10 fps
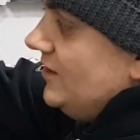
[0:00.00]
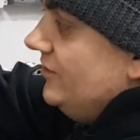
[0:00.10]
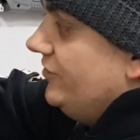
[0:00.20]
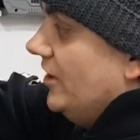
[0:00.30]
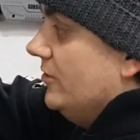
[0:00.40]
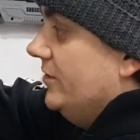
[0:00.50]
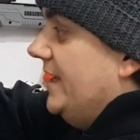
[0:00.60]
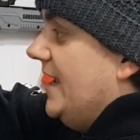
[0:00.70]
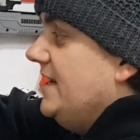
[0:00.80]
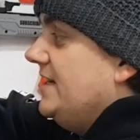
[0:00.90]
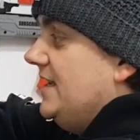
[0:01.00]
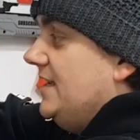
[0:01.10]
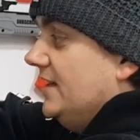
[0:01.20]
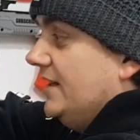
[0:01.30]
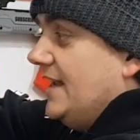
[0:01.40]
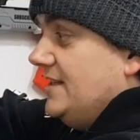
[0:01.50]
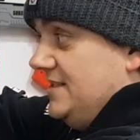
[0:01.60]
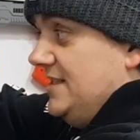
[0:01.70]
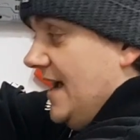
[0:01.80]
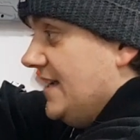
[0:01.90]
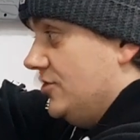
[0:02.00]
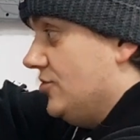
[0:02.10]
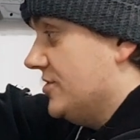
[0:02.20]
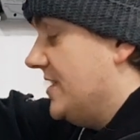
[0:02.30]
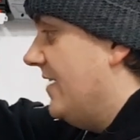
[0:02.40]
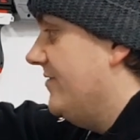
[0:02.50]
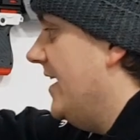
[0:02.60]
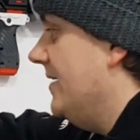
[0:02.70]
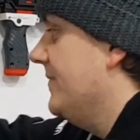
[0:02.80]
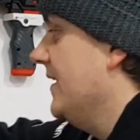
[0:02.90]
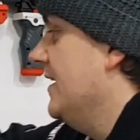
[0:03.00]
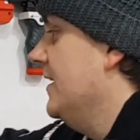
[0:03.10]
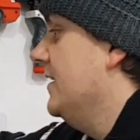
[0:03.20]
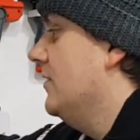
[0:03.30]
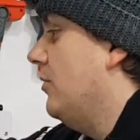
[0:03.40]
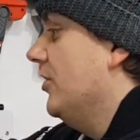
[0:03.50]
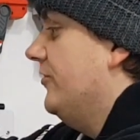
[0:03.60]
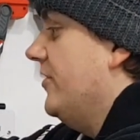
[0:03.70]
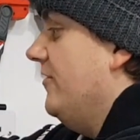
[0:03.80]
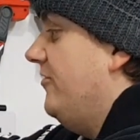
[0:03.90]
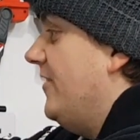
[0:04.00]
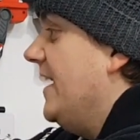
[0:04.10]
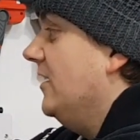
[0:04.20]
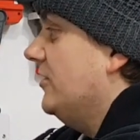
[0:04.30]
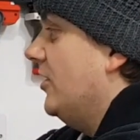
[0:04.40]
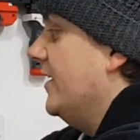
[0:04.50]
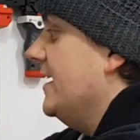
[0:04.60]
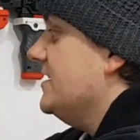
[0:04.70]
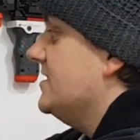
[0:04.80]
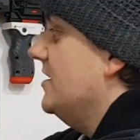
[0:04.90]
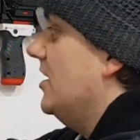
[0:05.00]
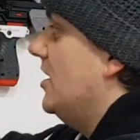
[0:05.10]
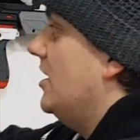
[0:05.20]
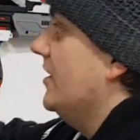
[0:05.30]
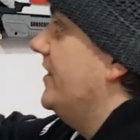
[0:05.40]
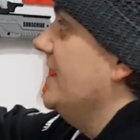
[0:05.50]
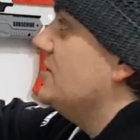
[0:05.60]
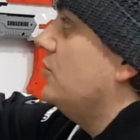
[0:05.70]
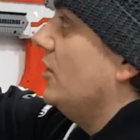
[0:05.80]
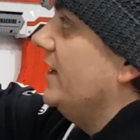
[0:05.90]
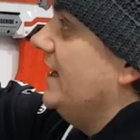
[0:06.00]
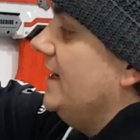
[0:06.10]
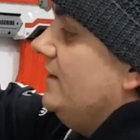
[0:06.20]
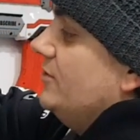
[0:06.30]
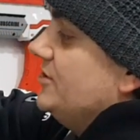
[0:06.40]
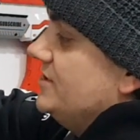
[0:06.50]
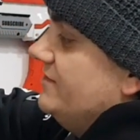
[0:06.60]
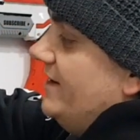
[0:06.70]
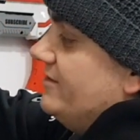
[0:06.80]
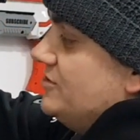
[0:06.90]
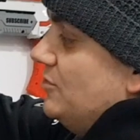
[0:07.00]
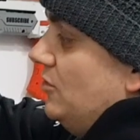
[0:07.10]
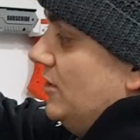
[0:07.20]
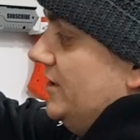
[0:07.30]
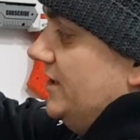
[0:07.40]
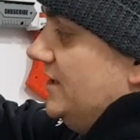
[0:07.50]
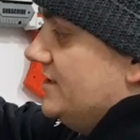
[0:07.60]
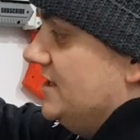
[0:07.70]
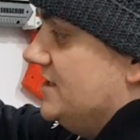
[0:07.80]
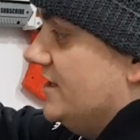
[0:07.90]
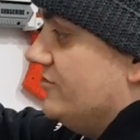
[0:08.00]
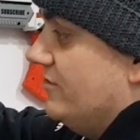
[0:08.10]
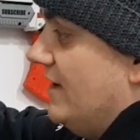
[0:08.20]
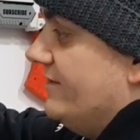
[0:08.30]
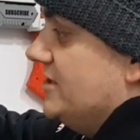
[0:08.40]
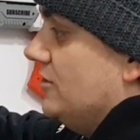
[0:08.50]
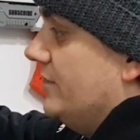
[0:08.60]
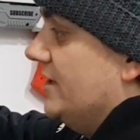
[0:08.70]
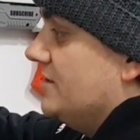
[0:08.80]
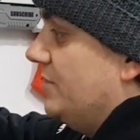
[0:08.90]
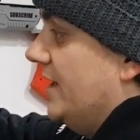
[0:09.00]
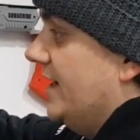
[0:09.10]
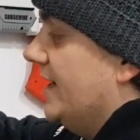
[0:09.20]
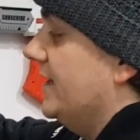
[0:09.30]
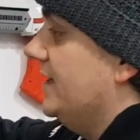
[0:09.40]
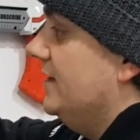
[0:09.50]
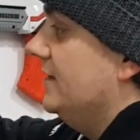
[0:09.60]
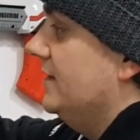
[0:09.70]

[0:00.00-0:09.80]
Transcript: So the AD lance, yes, does have that. The ones that failed on this are this one here, which is the very small one, and you can see centre of gravity coming into play again here.